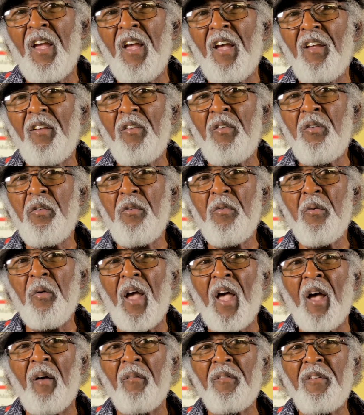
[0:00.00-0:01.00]
you don't
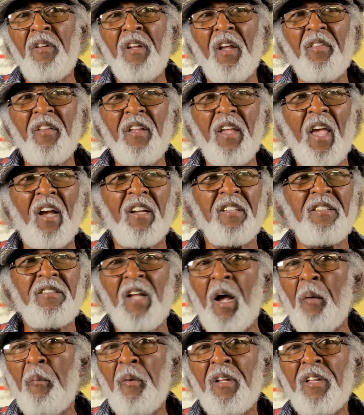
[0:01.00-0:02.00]
have nothing
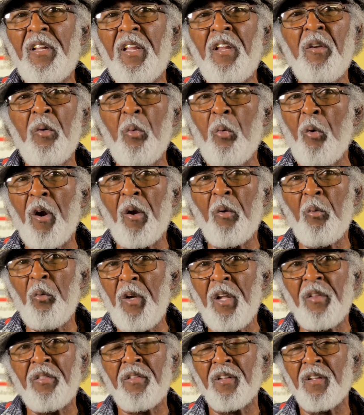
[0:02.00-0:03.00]
economically to work
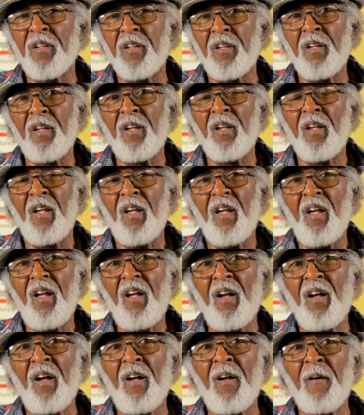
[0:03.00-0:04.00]
with.
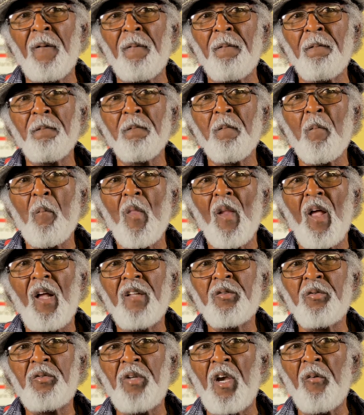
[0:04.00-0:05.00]
So
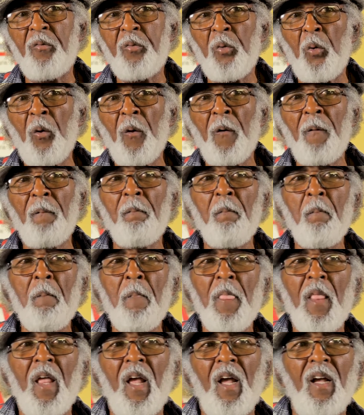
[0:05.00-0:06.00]
therefore,
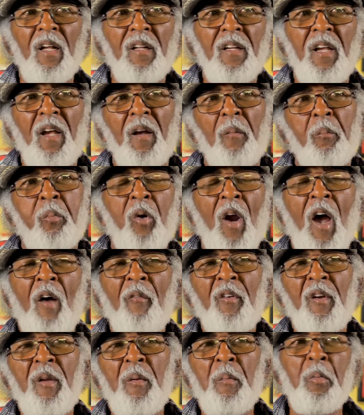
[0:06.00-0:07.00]

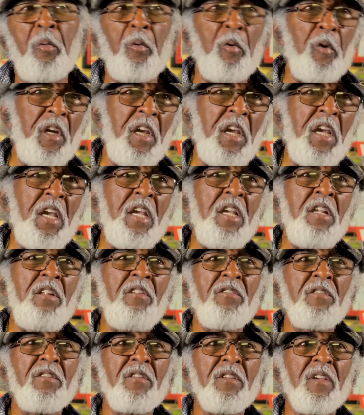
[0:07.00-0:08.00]
poverty
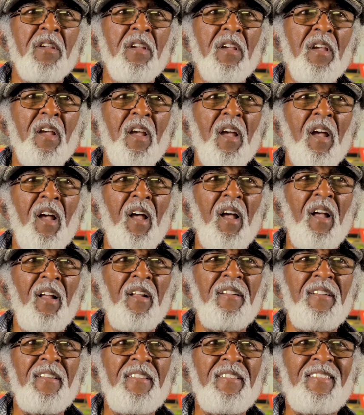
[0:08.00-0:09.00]
breeds
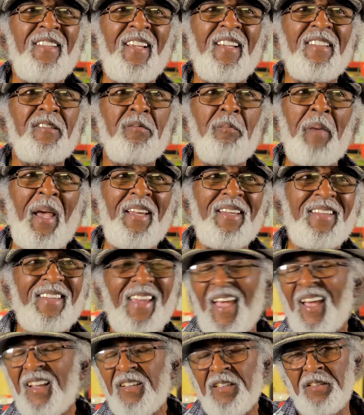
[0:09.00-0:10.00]
this
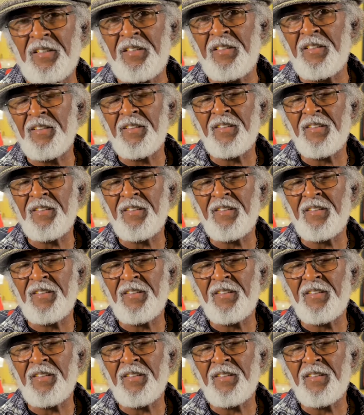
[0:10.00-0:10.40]
mentality.